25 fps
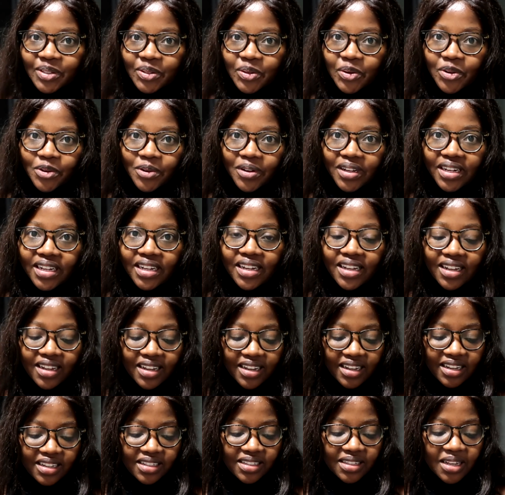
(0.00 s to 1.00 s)
Already
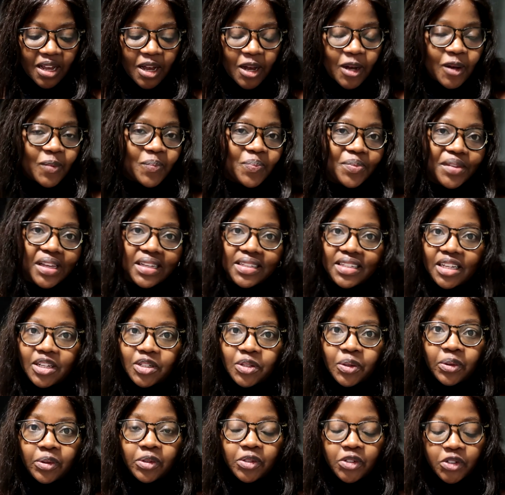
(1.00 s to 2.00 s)
guys, as I
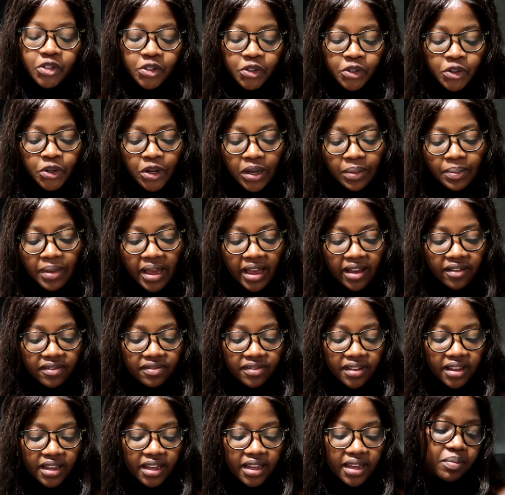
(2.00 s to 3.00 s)
told you, I'm
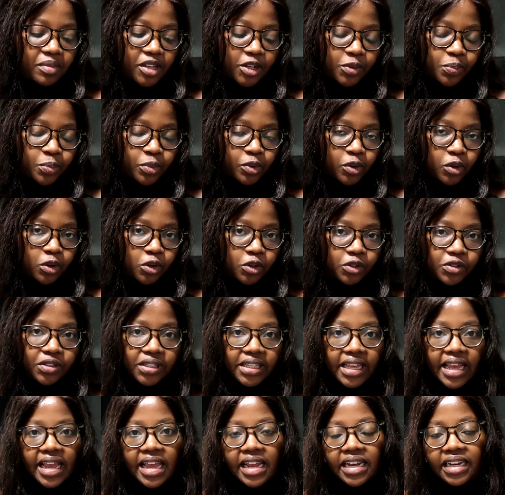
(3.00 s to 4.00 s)
having
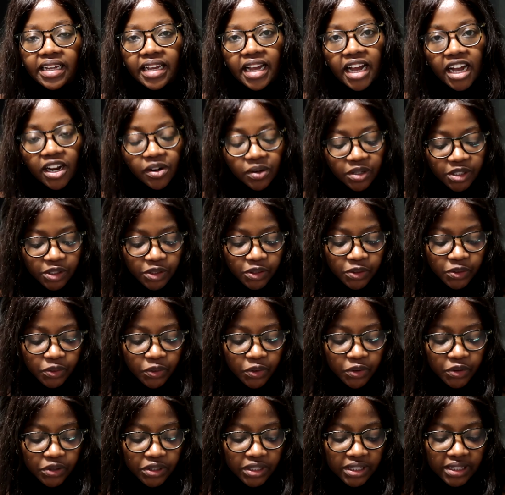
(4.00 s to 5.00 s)
meatballs in curry
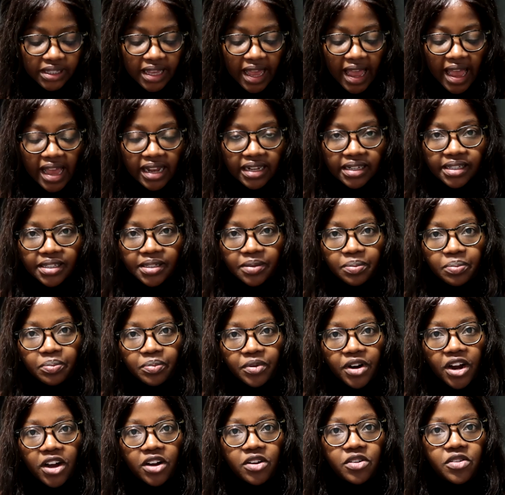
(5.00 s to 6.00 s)
sauce and some
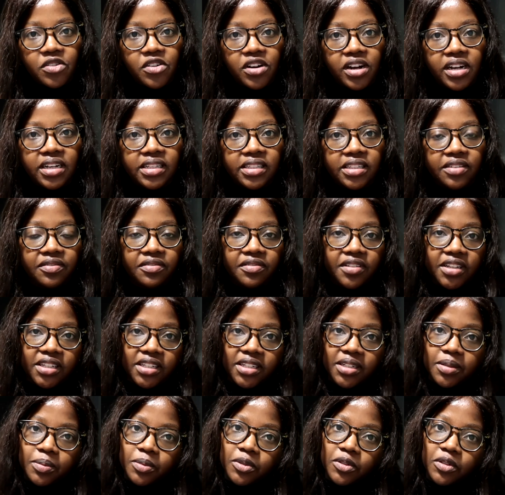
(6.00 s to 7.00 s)
brown rice and
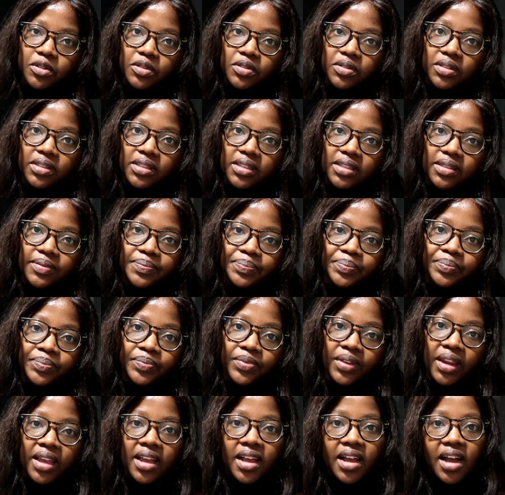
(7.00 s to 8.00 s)
vegetables.
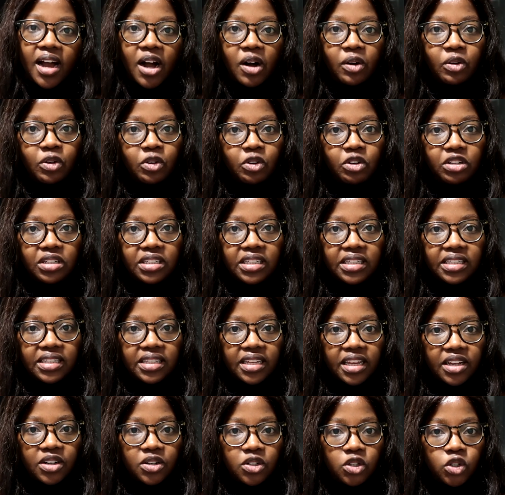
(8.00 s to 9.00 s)
How good does
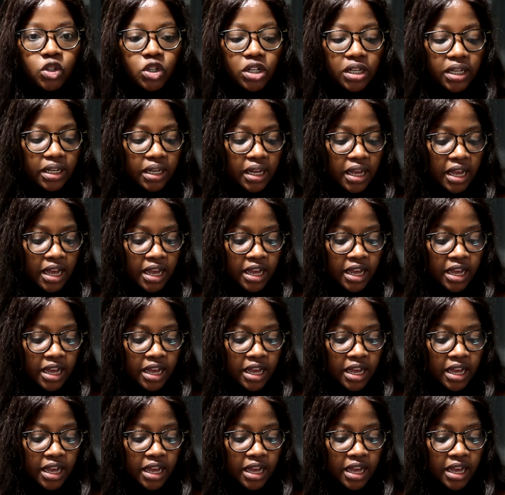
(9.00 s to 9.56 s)
that look?